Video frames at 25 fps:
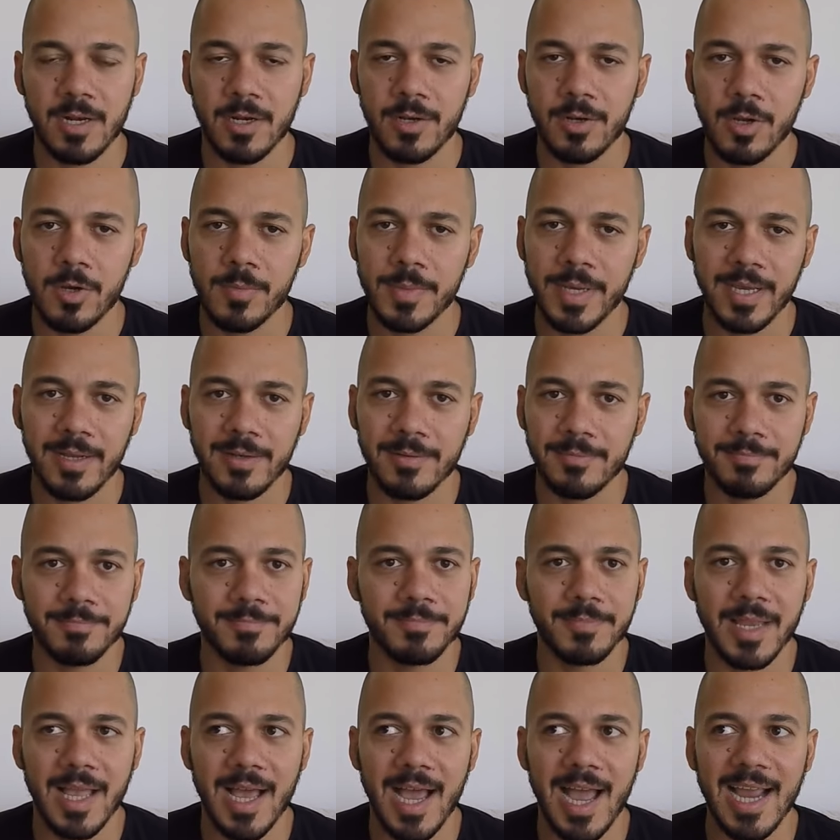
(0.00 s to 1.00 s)
I don't know,
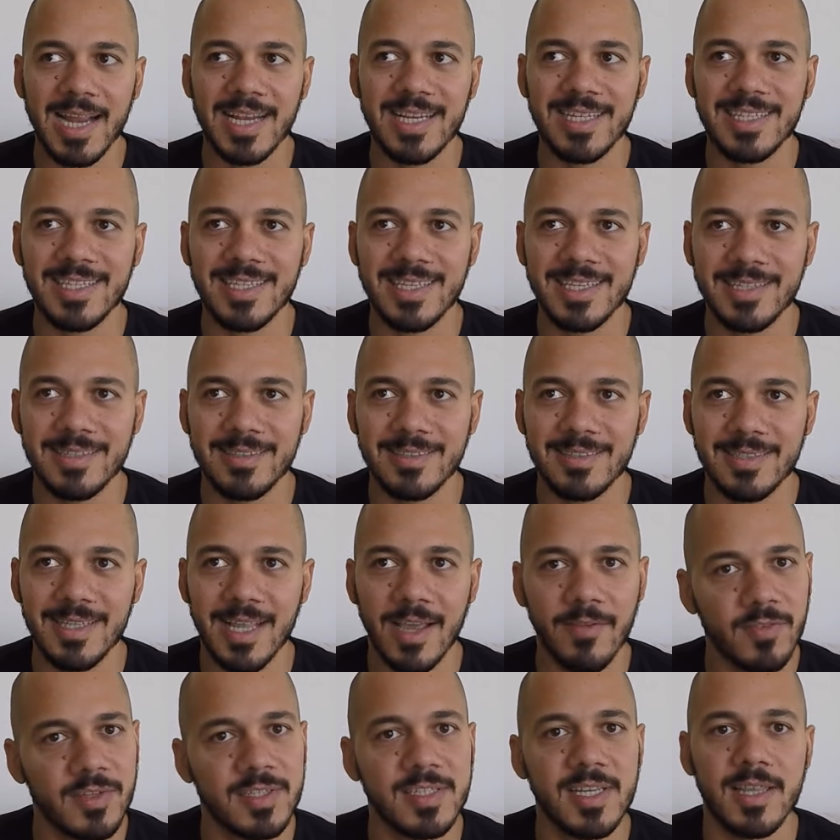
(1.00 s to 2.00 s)
man. I
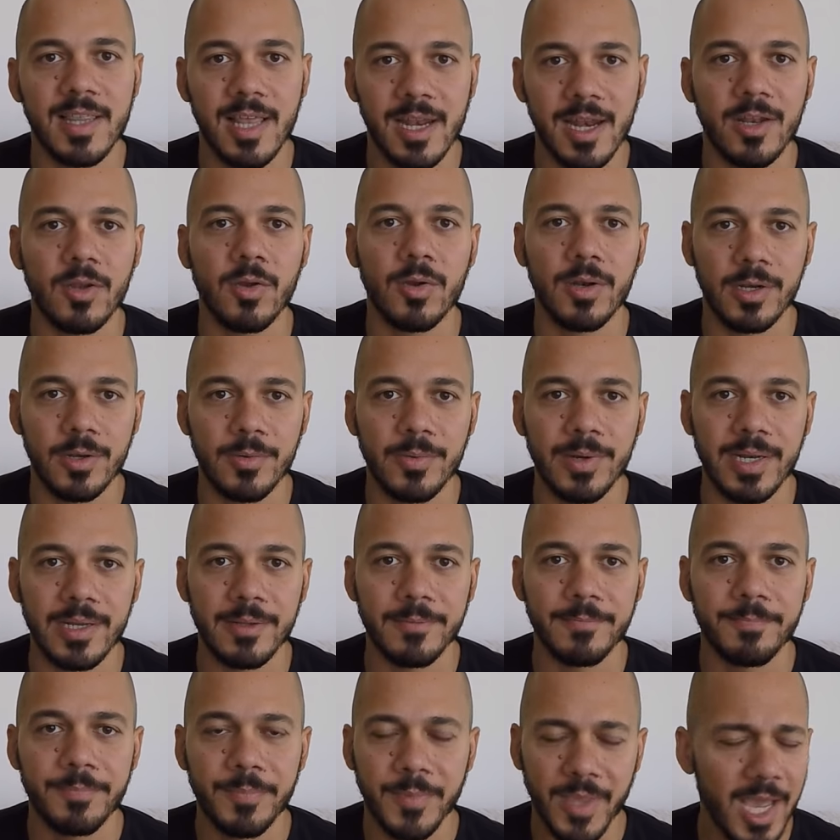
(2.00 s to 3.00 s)
have to say that I don't
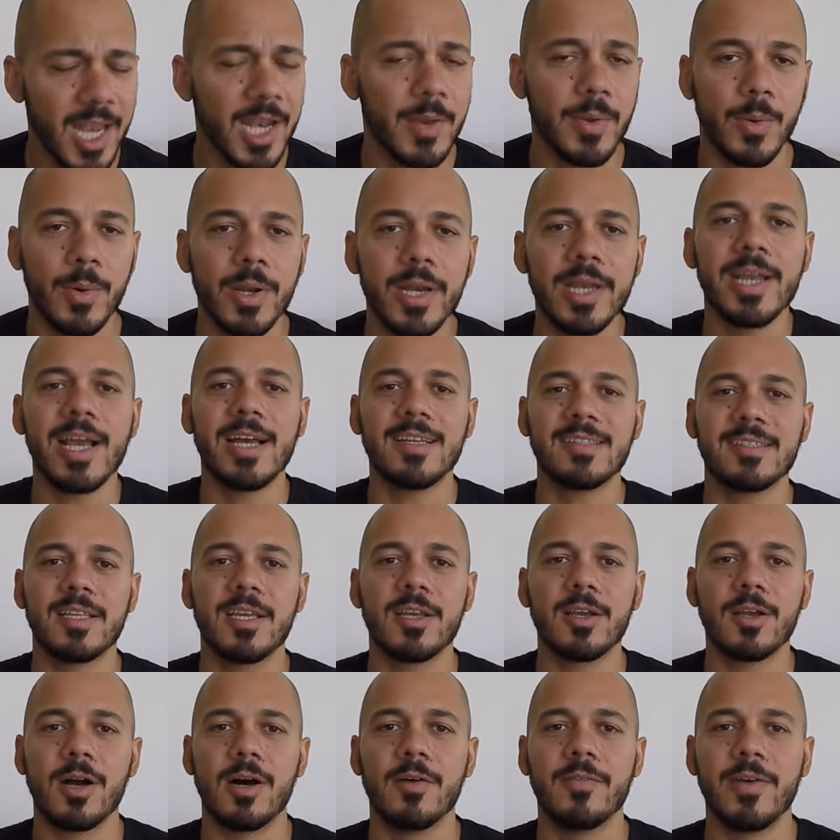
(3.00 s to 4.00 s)
agree. Anyway, what do you guys
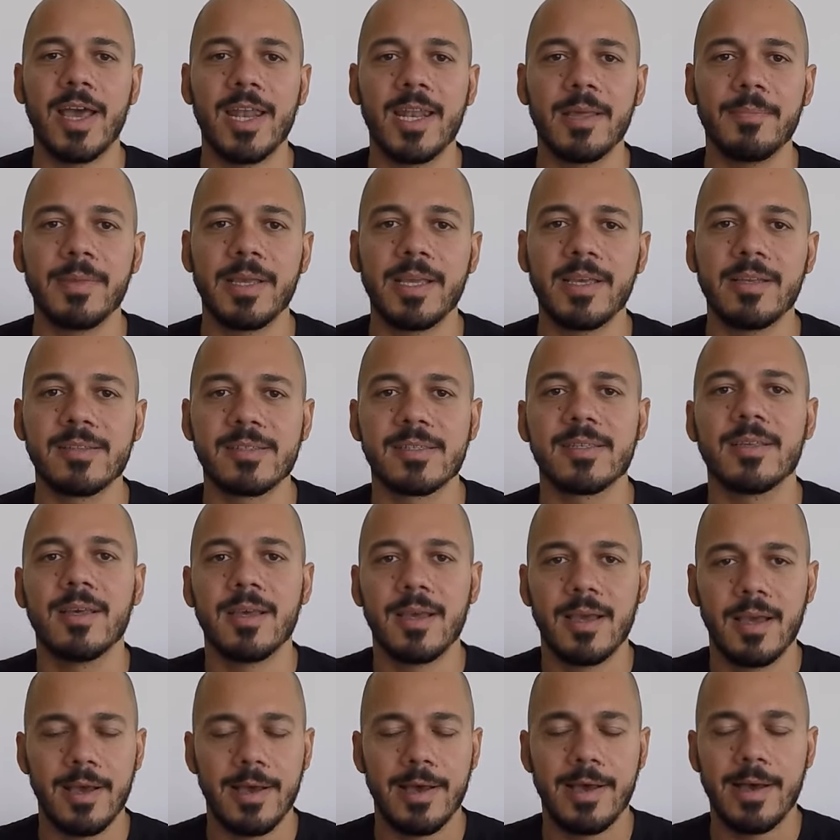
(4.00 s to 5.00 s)
think of
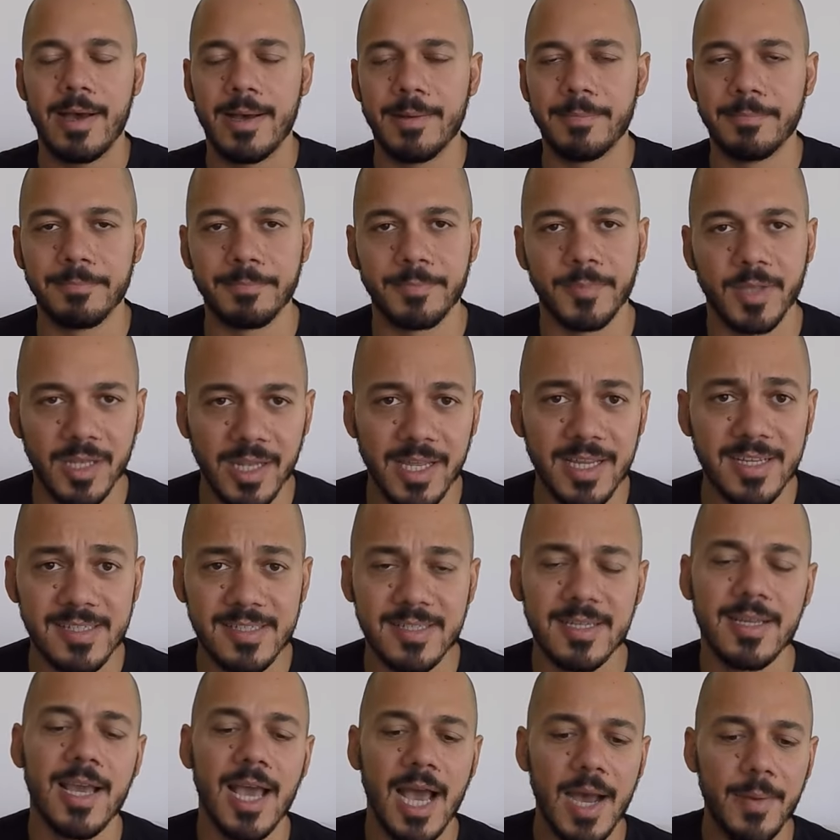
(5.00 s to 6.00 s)
Nme's
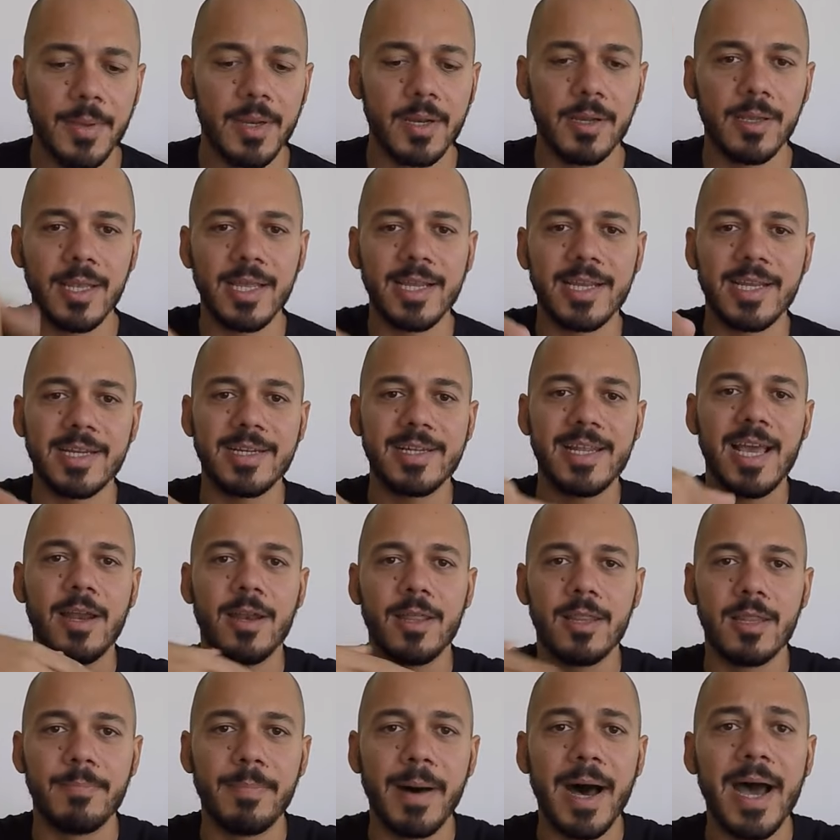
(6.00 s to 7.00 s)
list? I'm gonna link it
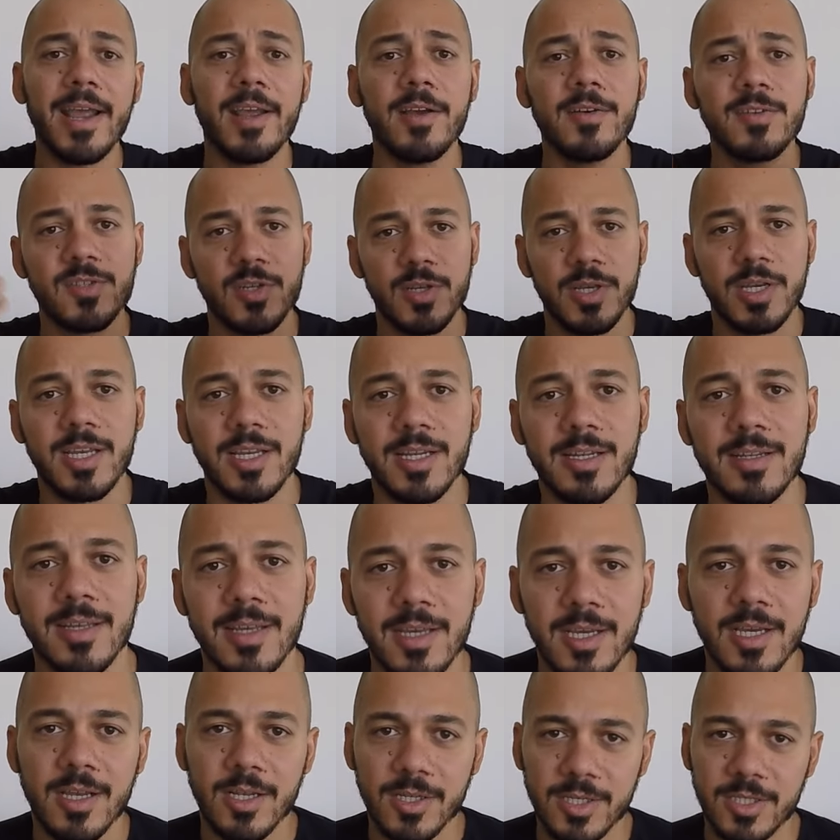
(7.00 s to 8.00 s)
down in the bio so you
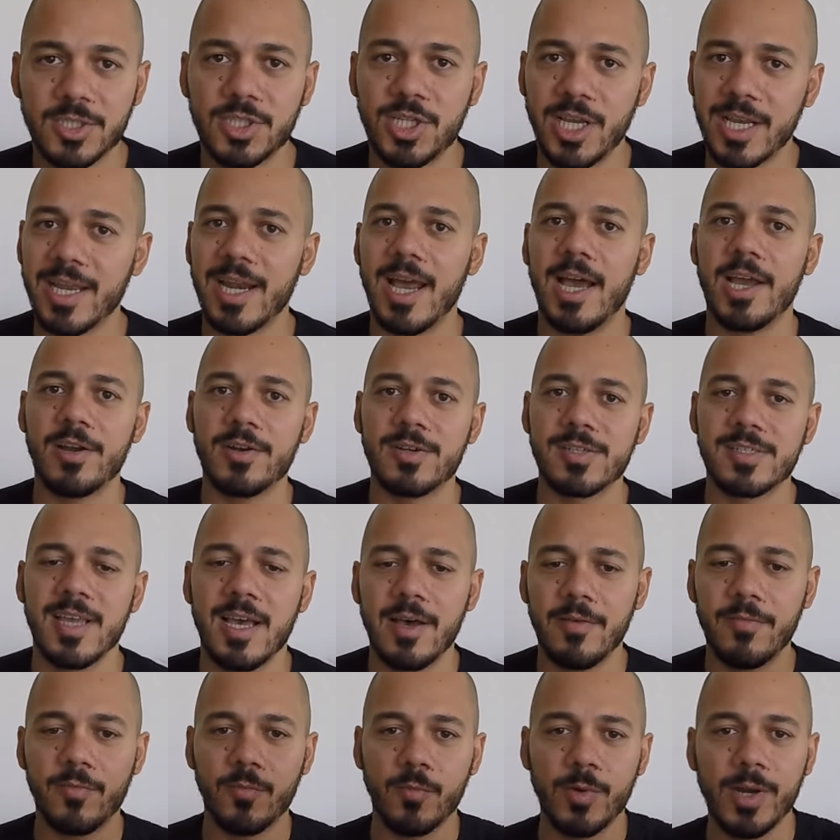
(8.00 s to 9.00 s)
could check it out
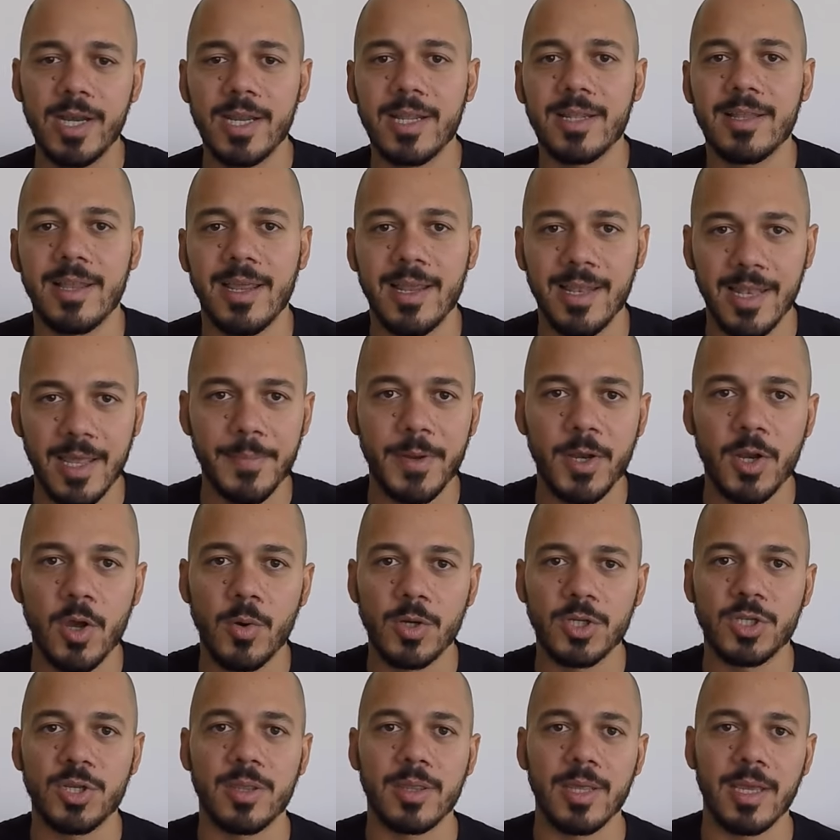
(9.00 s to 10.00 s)
yourself, read it, and let me
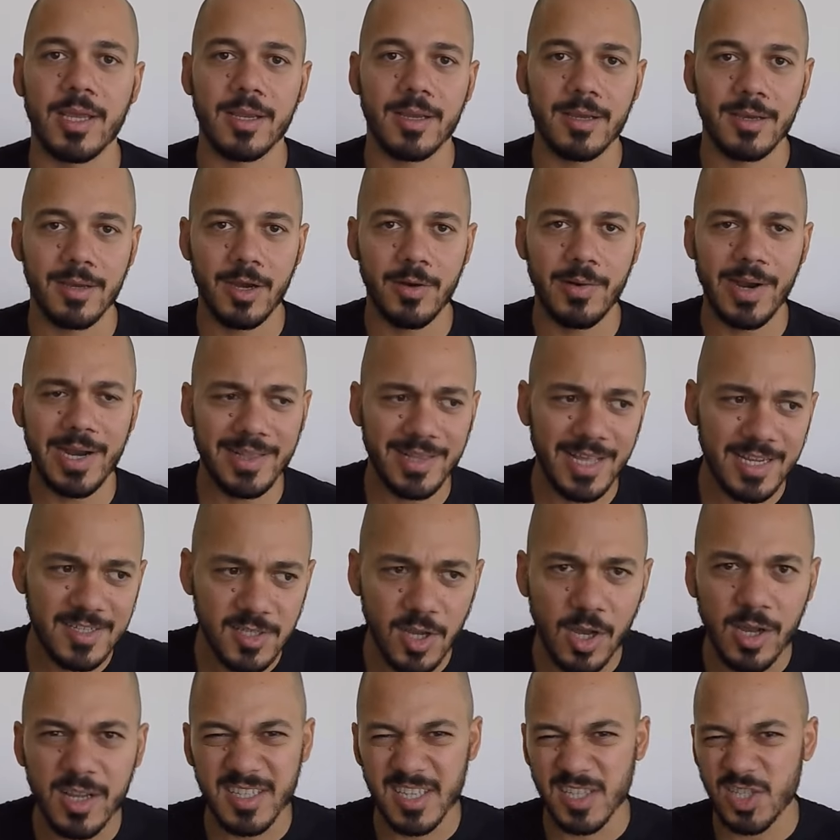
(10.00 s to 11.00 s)
know what you think. All right,
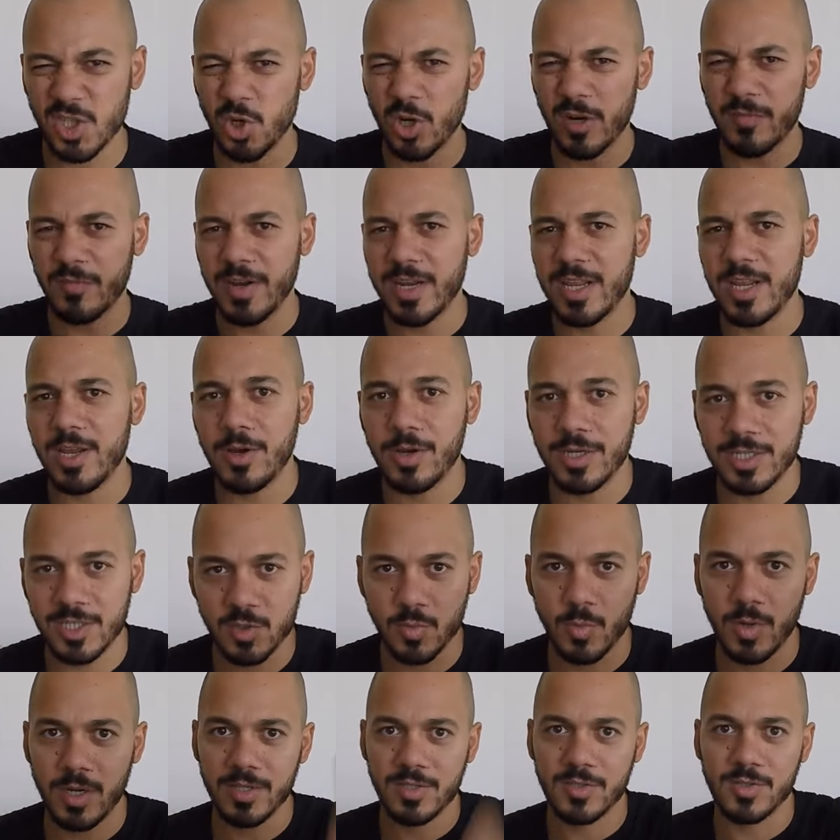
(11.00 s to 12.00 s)
that's all. It's a short video. I
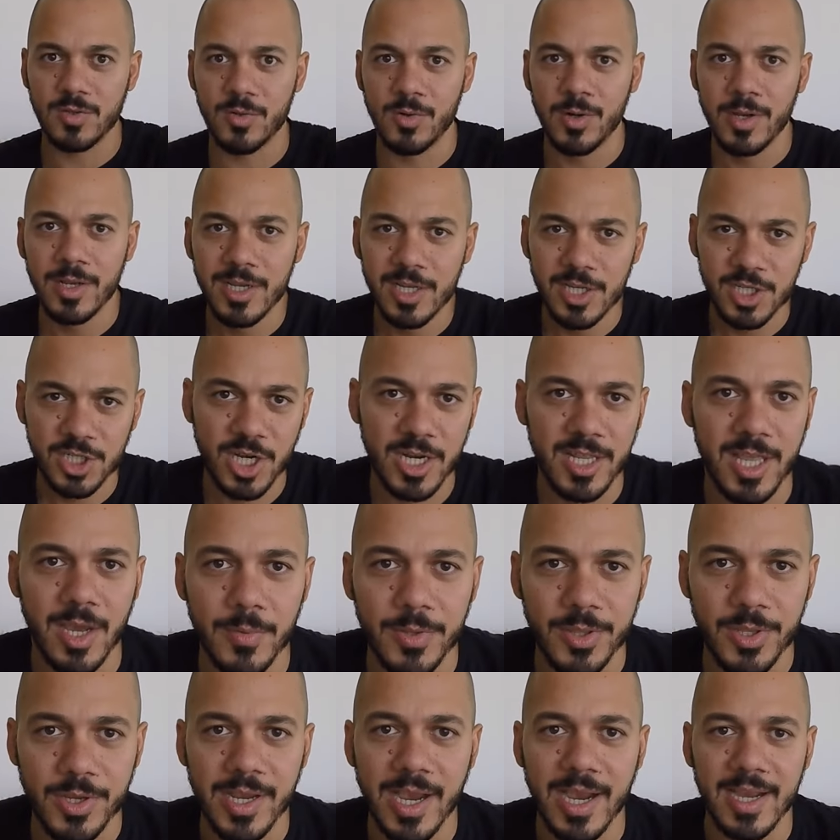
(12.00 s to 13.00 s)
just wanted to share
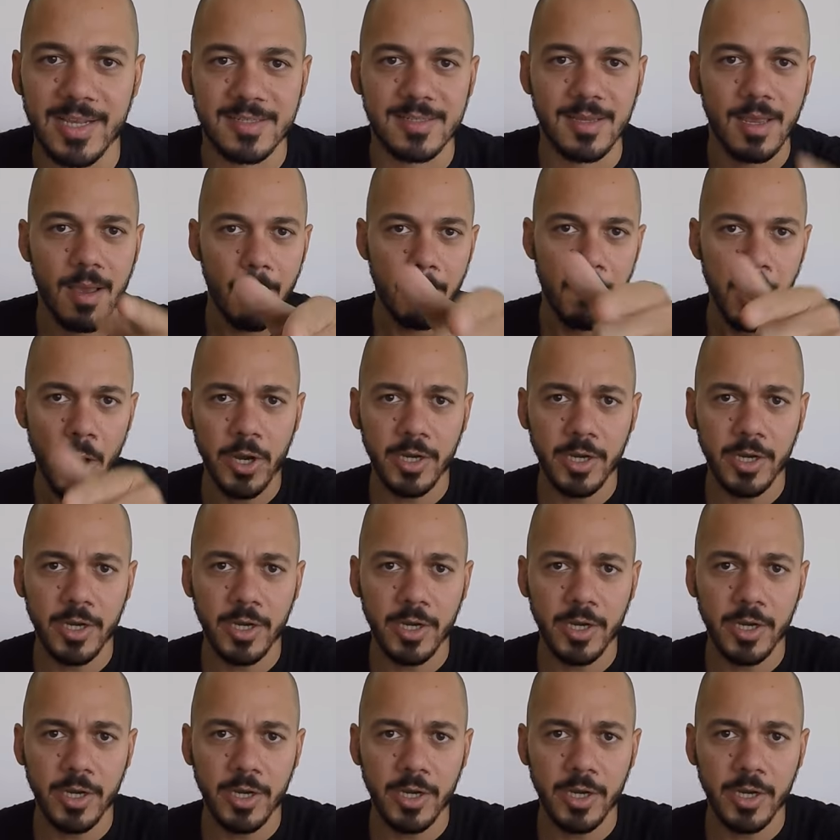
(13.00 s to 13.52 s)
that with you guys.